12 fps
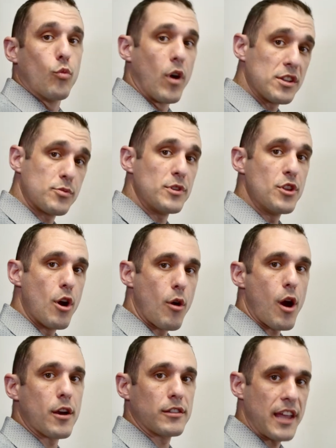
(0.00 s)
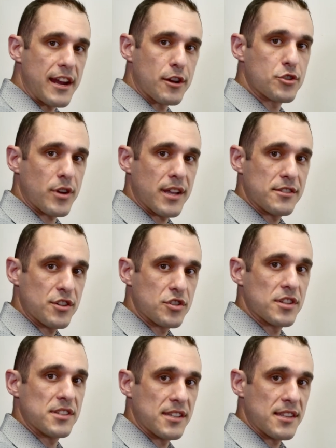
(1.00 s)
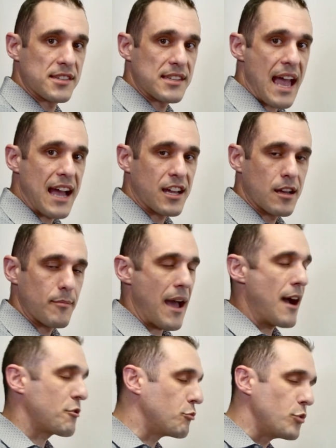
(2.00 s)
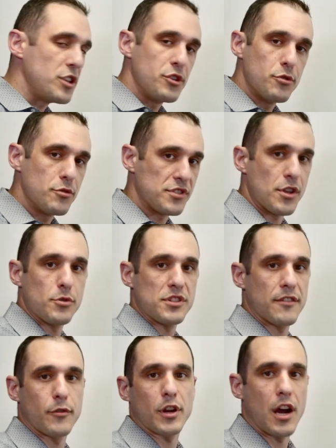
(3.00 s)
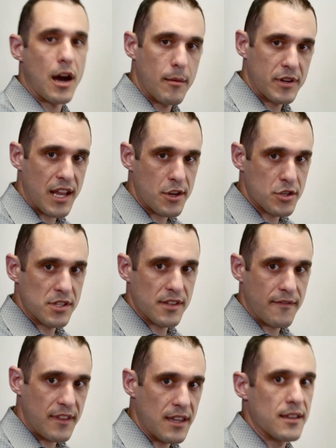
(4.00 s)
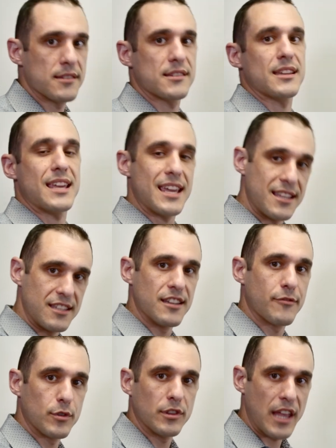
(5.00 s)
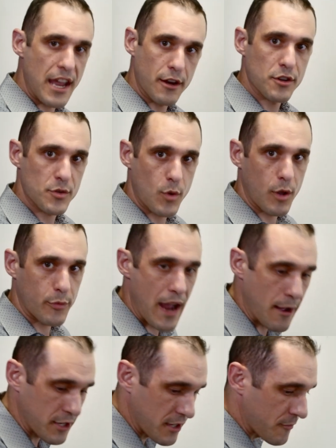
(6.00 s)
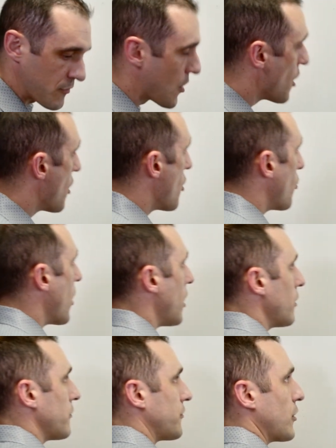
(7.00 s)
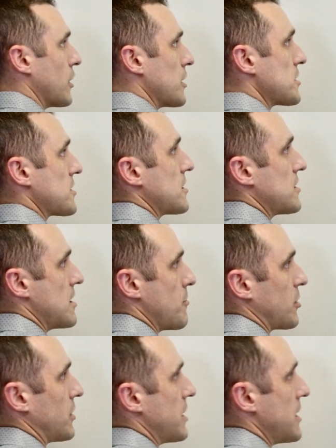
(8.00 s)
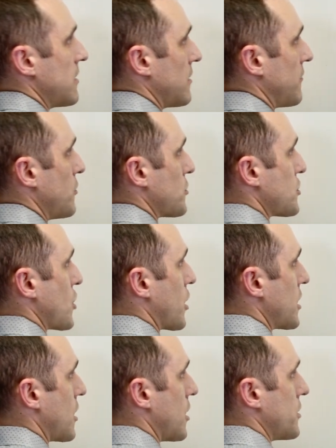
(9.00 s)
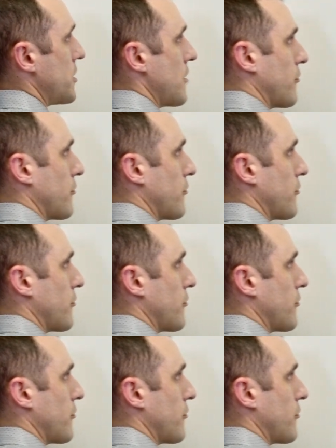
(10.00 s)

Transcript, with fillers: once we know our layer transitions in the stack up, how can we use those different combinations of vias to hit different layers while routing? Well, first, typically, if you're starting on